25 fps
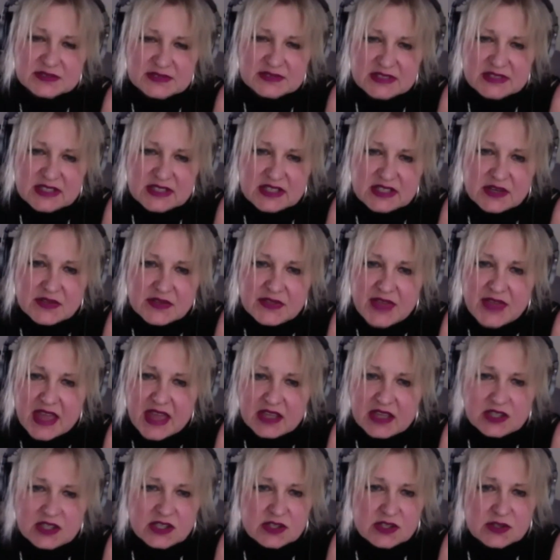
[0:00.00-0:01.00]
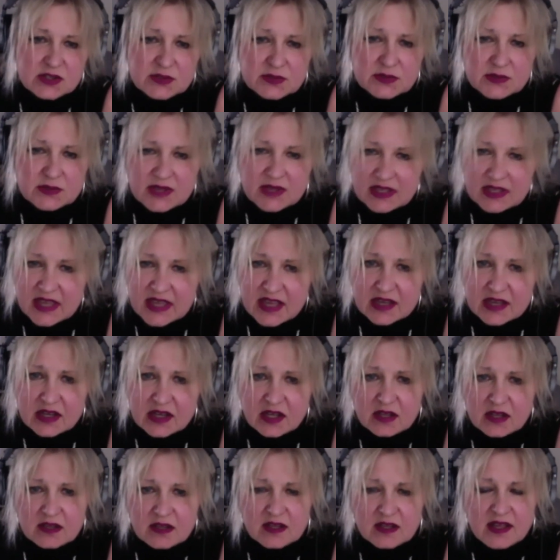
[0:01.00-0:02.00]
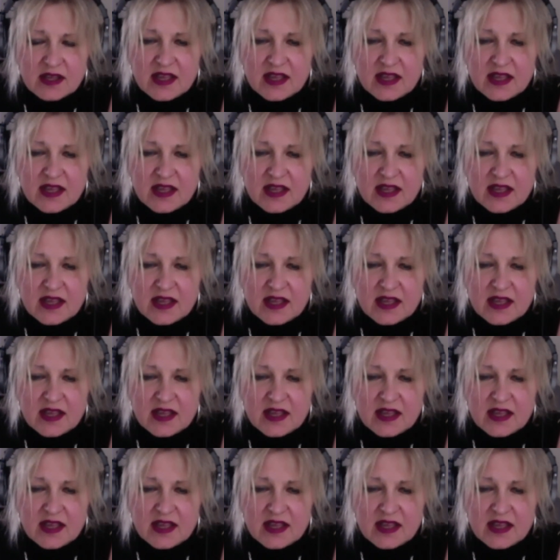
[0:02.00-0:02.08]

You know, thank you, Gail,